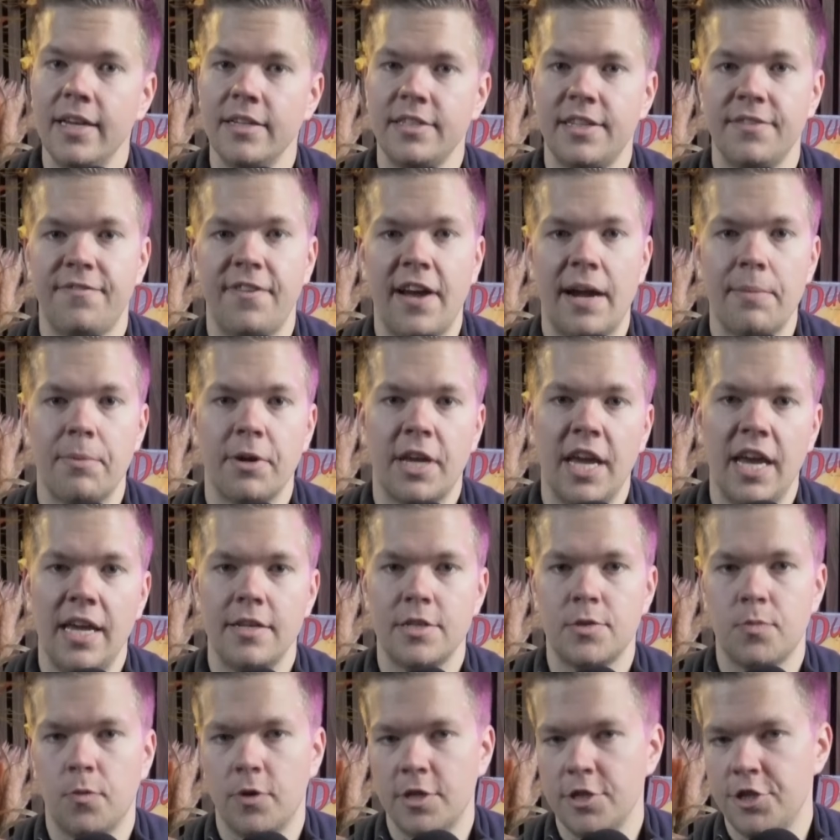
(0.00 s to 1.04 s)
Defabricate
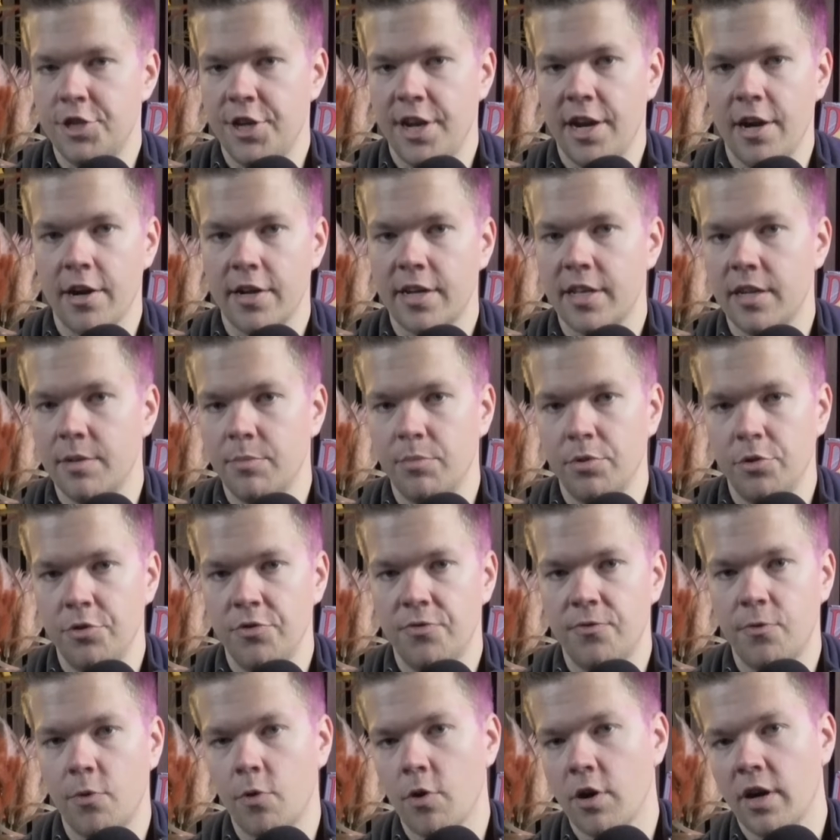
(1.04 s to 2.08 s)
is 1 generic and a blue
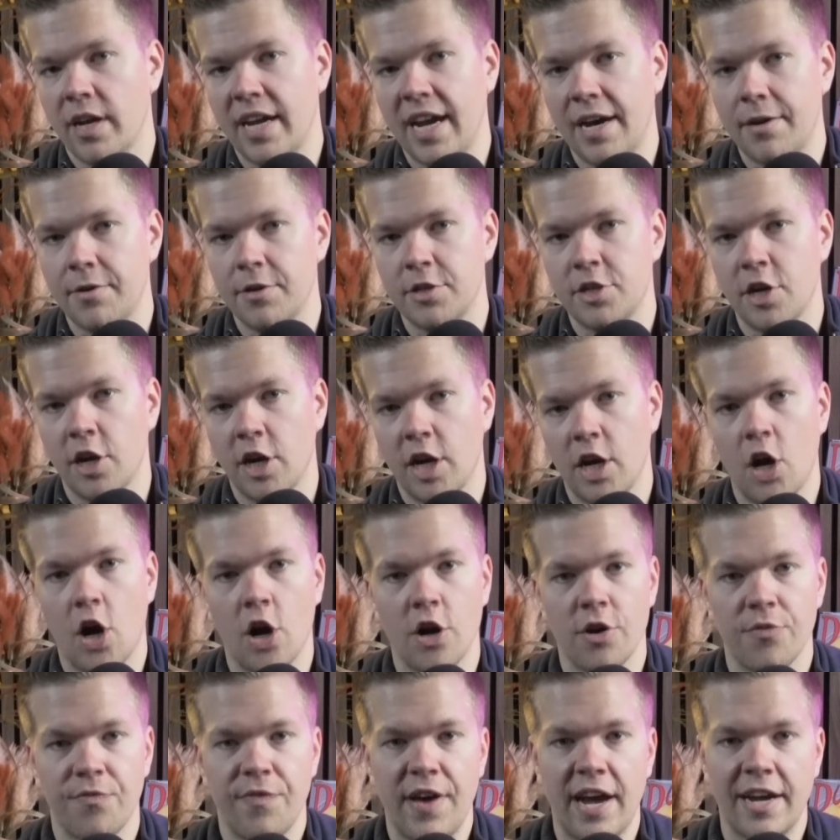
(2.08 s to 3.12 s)
for counter target
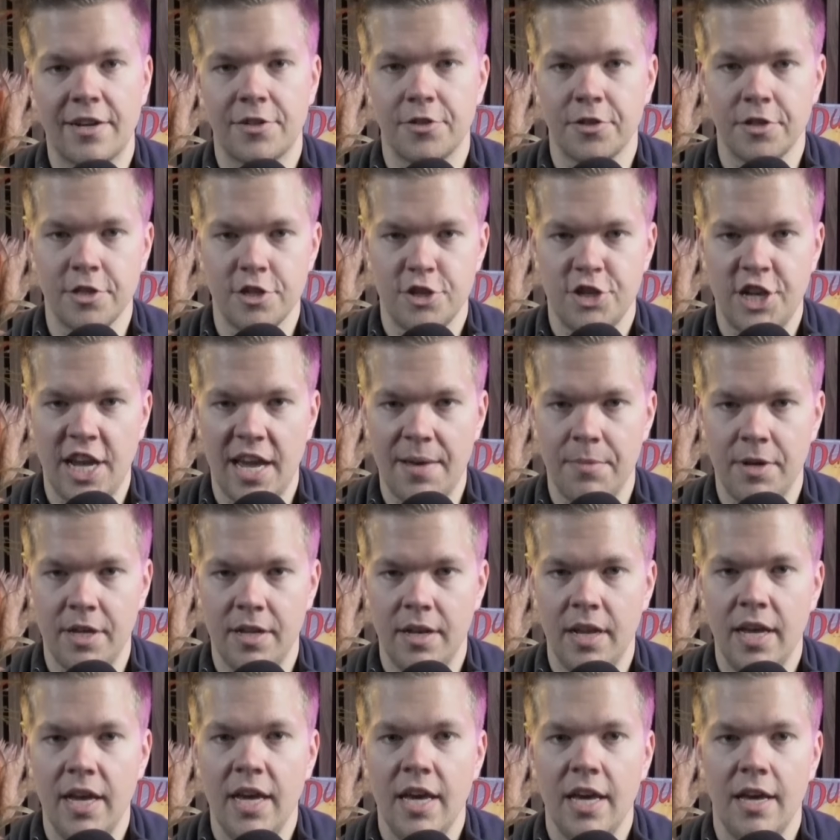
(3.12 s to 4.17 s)
artifact or enchantment.
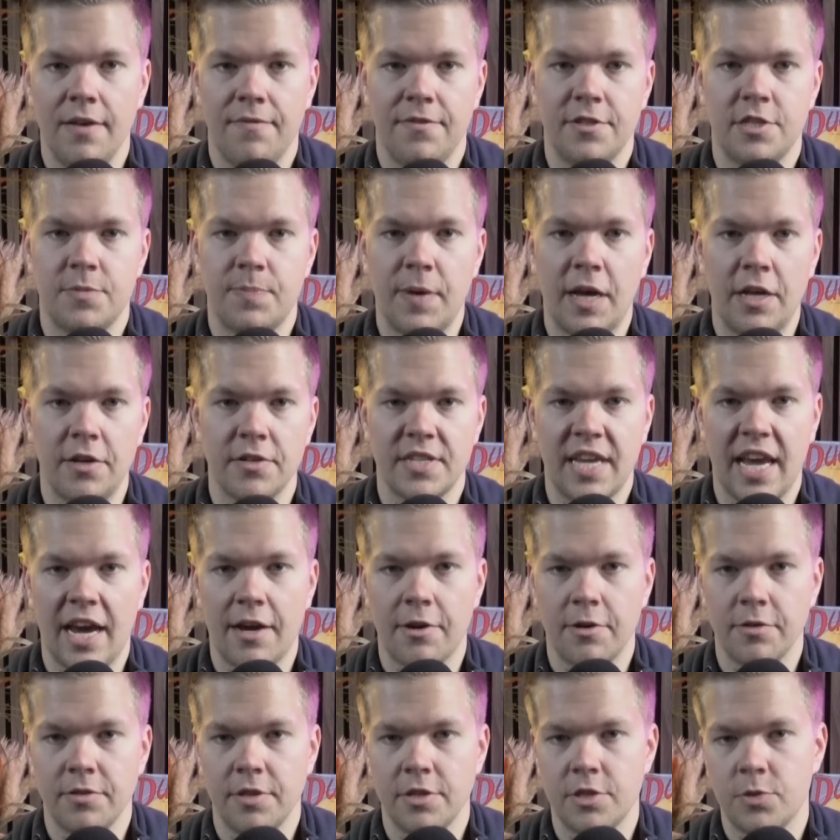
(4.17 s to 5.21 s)
If a spell is
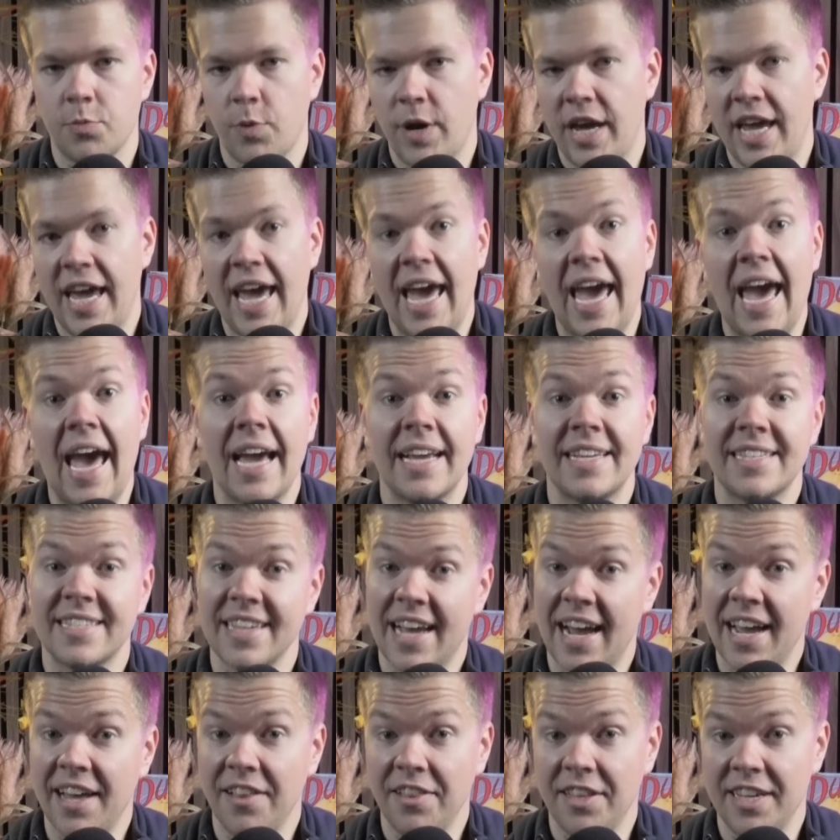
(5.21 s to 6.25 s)
countered this way,
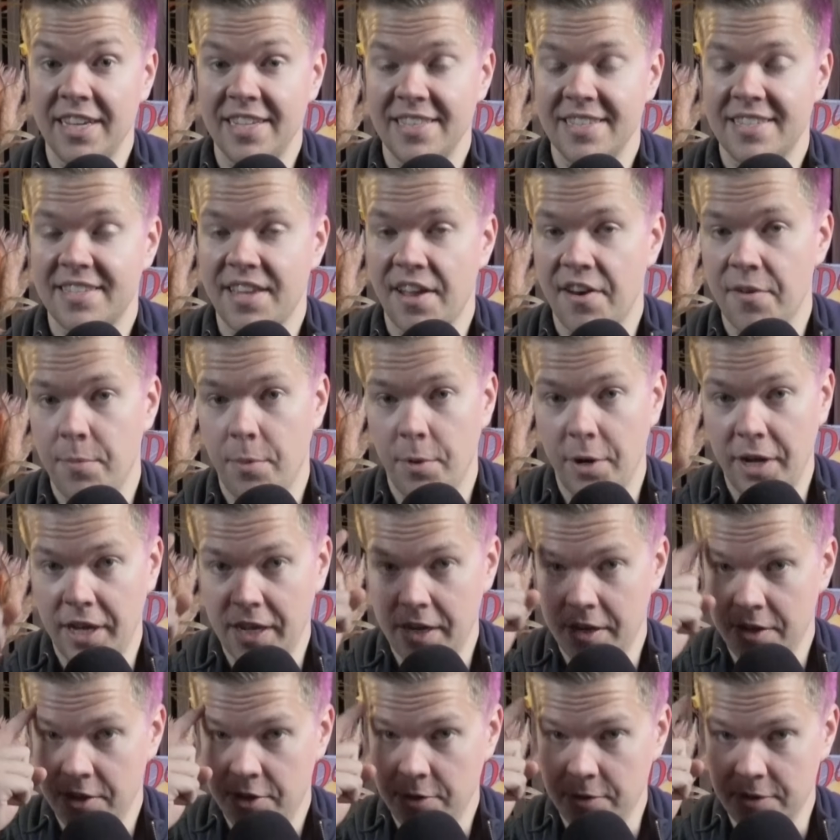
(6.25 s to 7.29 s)
exile it instead of putting
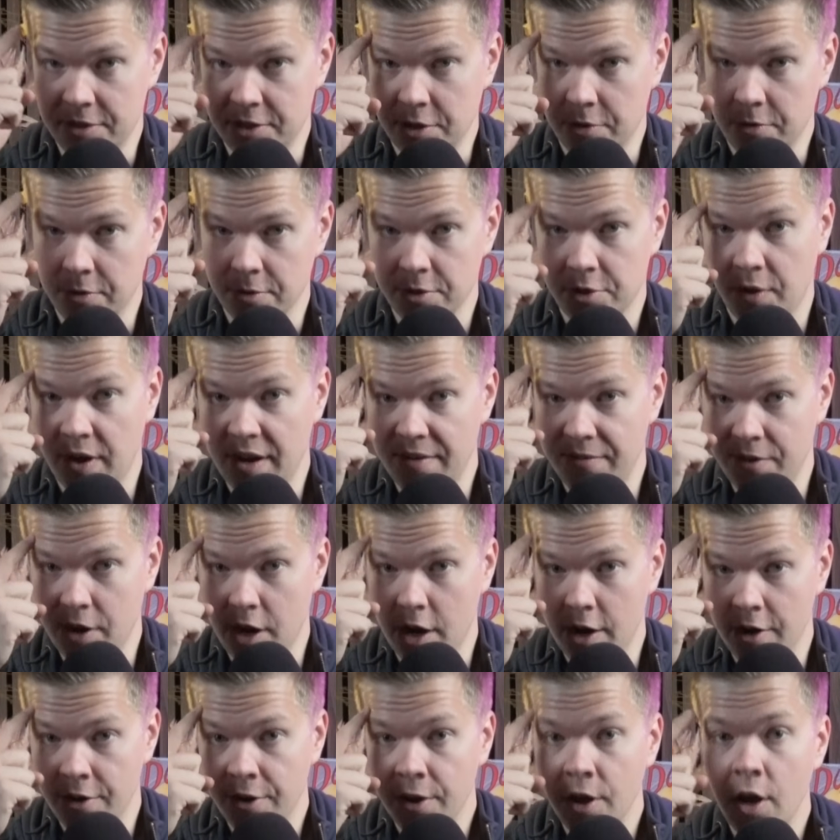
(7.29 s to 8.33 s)
it into its owner's
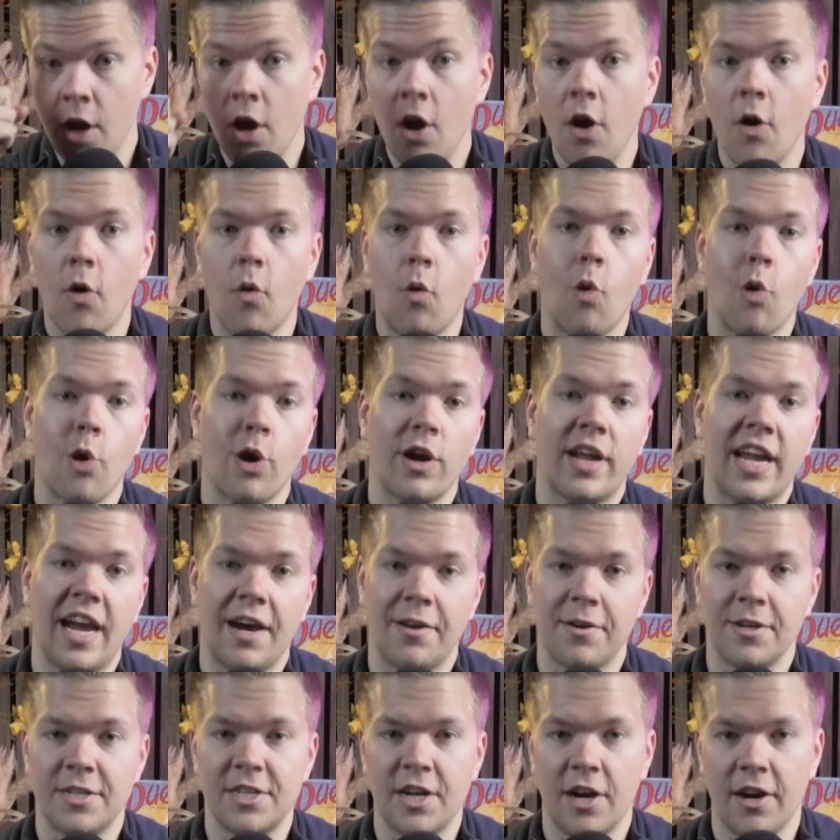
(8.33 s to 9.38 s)
graveyard, or
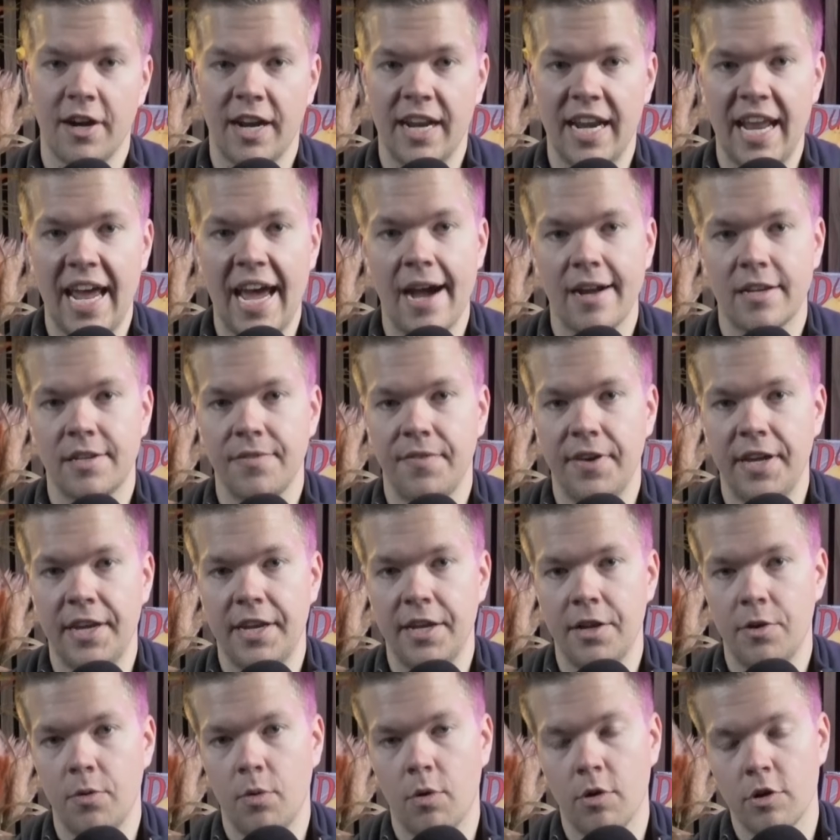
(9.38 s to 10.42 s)
counter target
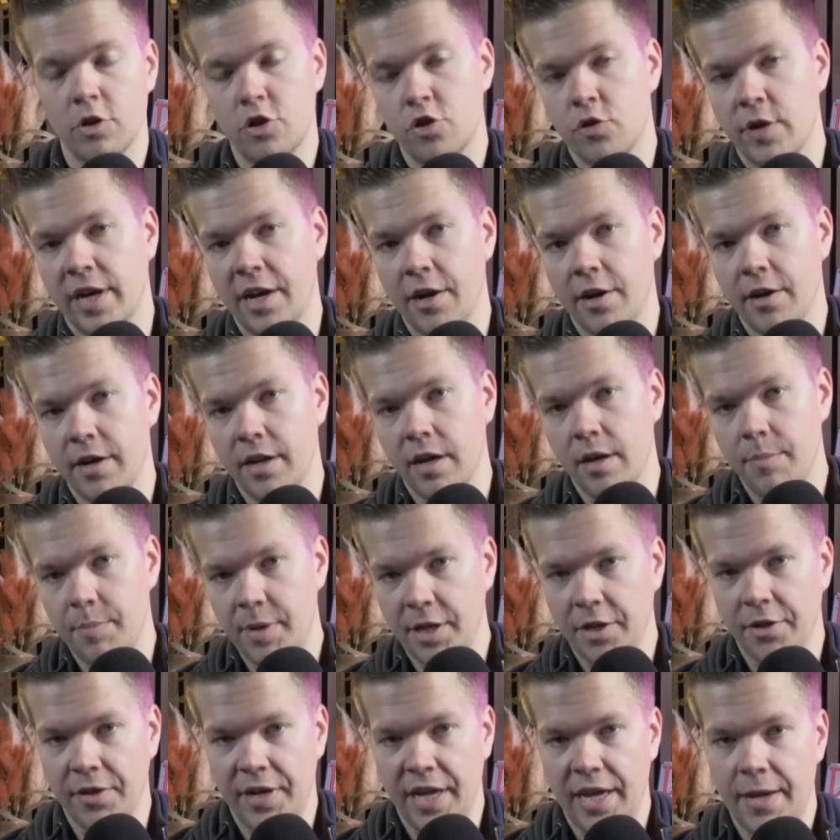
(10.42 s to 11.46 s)
activated or triggered
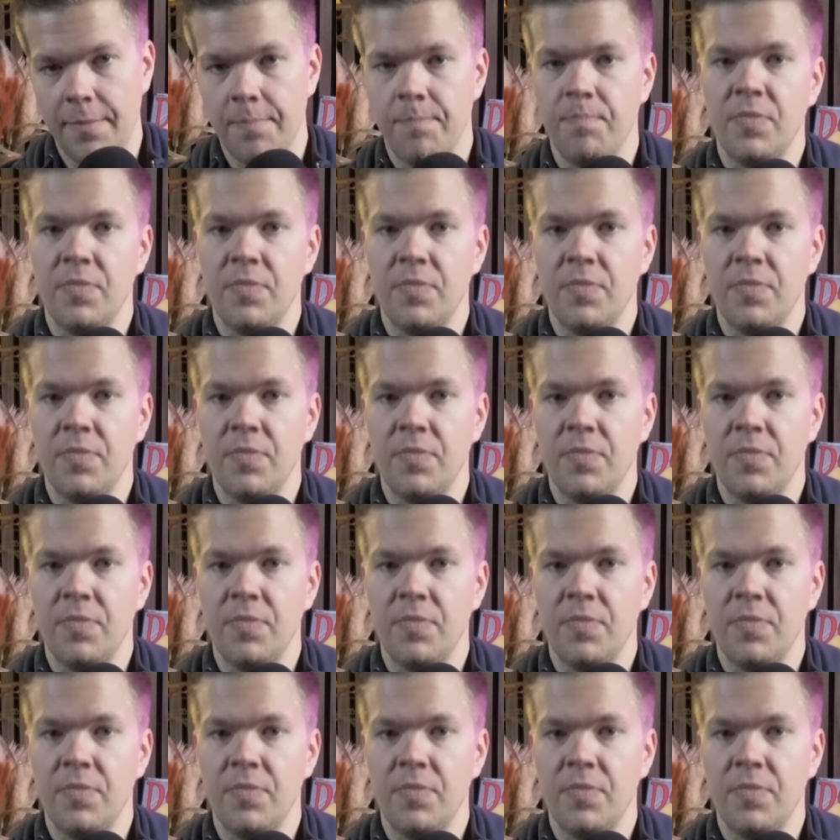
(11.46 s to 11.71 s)
ability.